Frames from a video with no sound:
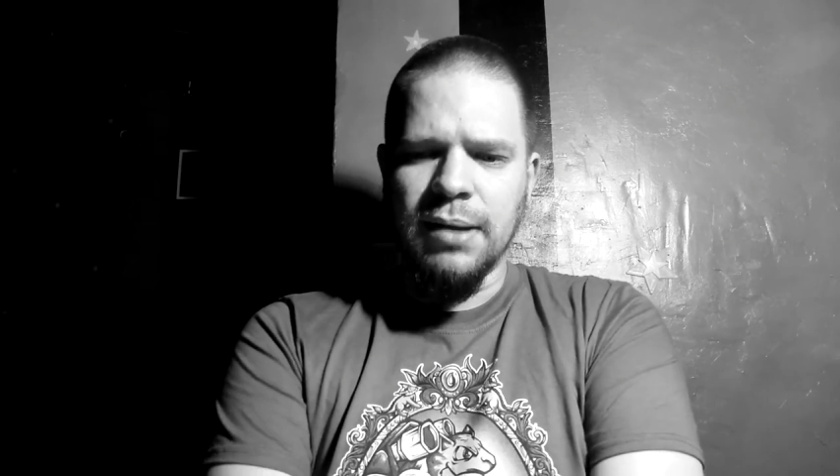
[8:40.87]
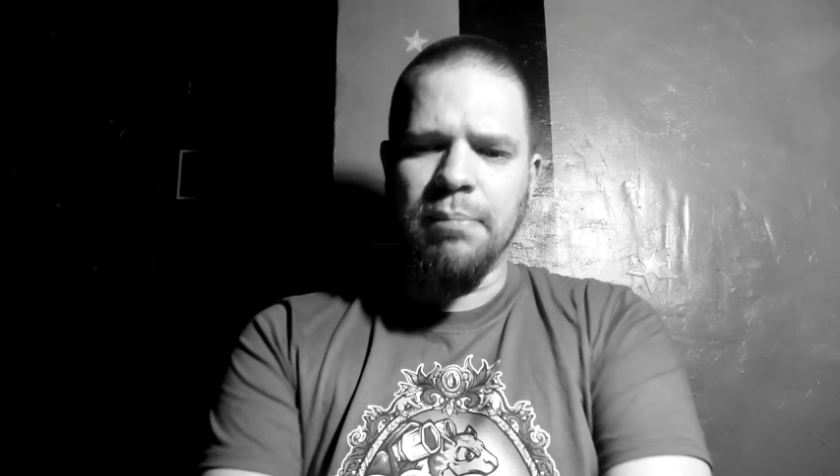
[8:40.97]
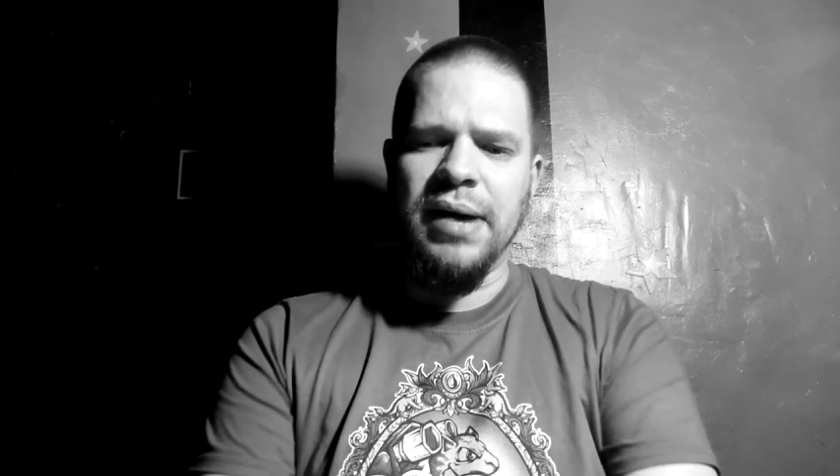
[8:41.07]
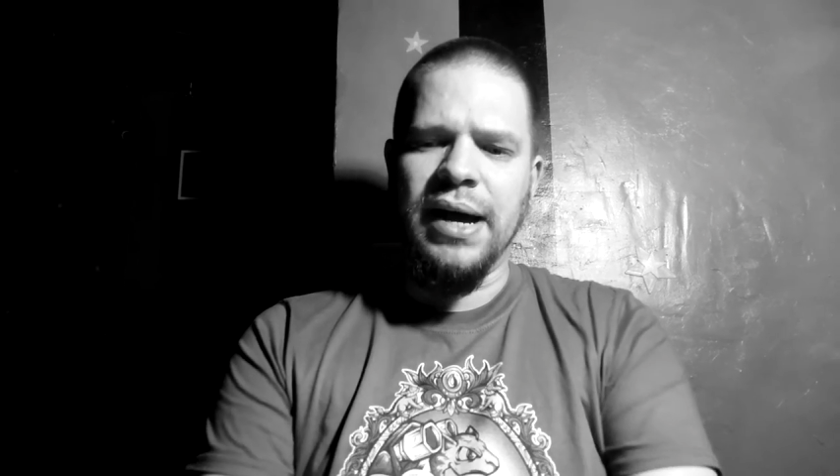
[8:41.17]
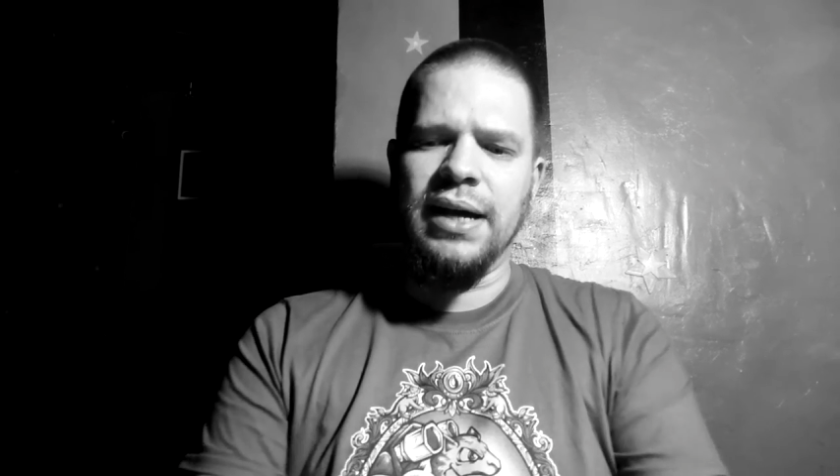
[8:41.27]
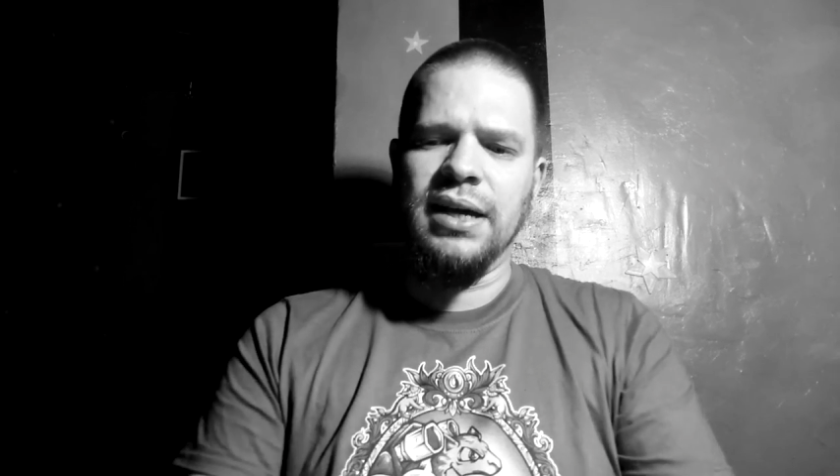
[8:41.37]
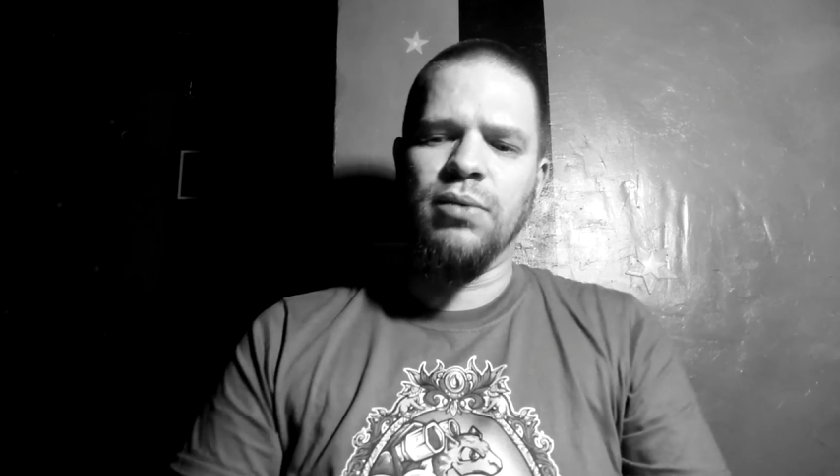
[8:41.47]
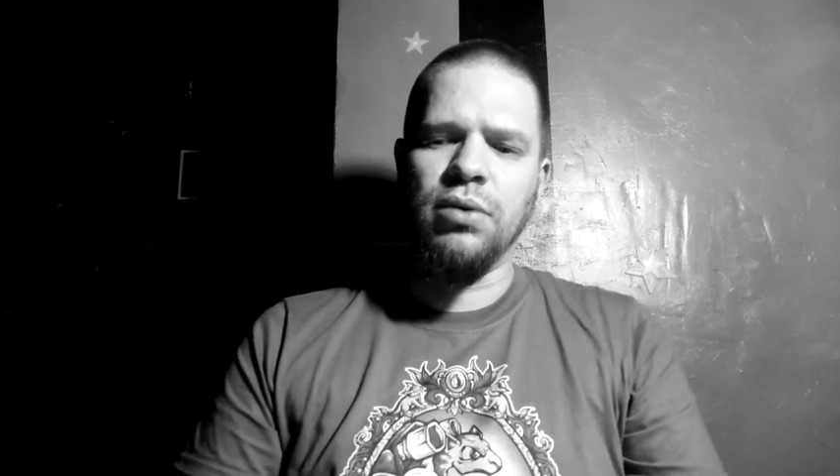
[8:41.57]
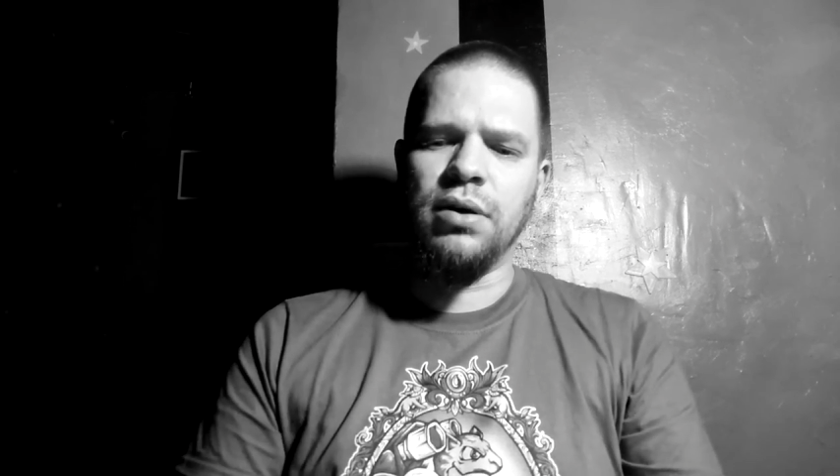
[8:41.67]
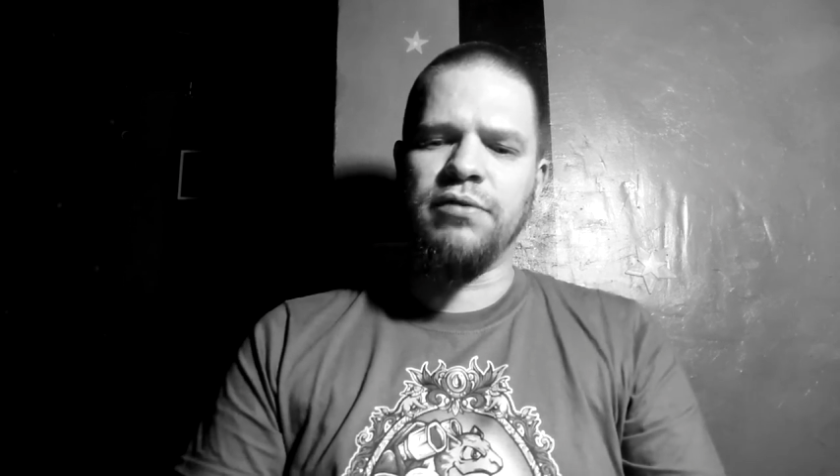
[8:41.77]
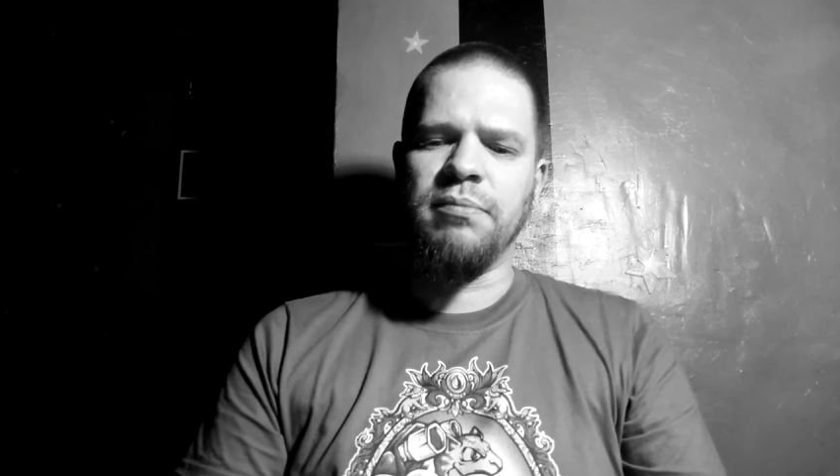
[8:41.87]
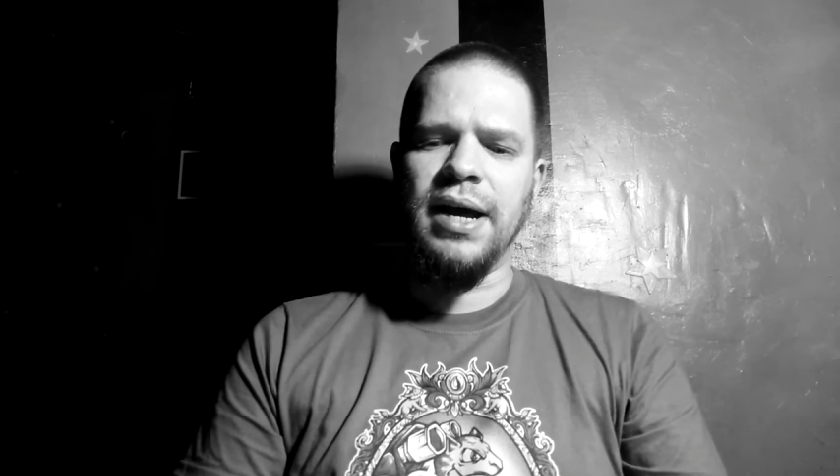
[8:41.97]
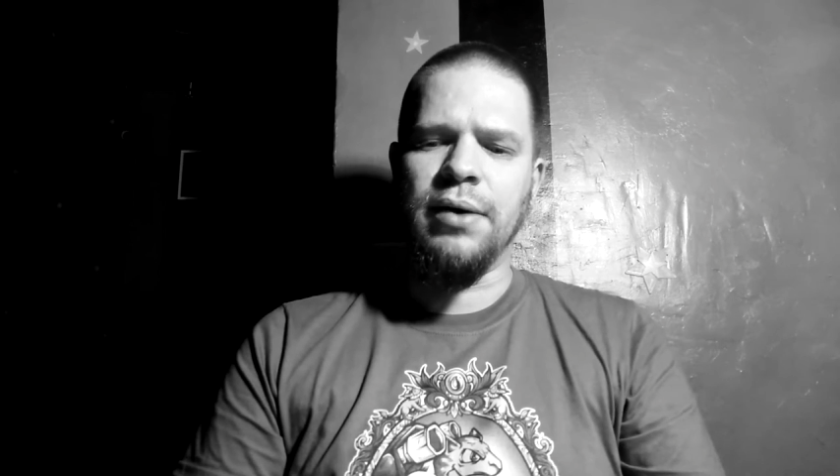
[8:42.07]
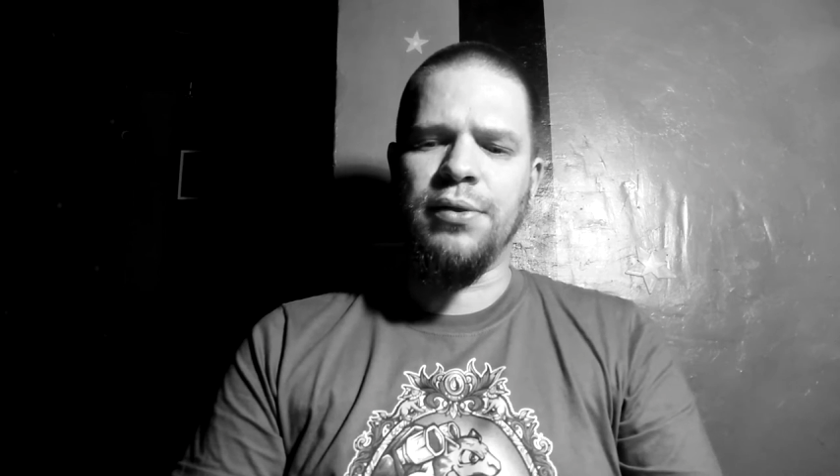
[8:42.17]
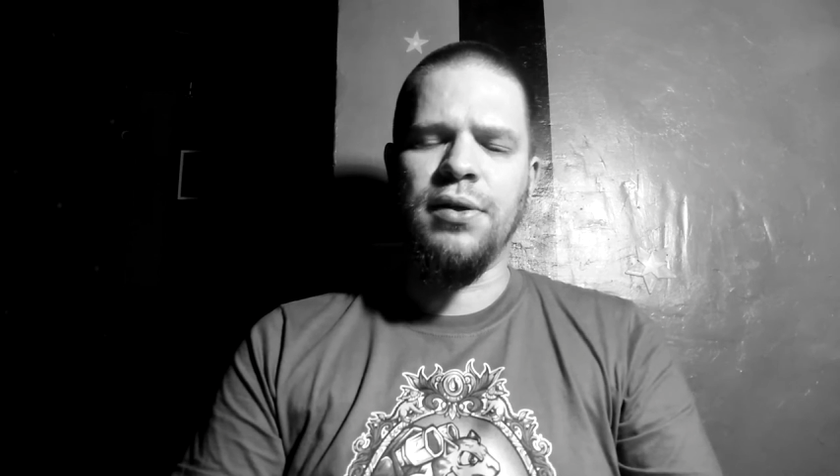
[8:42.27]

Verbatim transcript: by word of mouth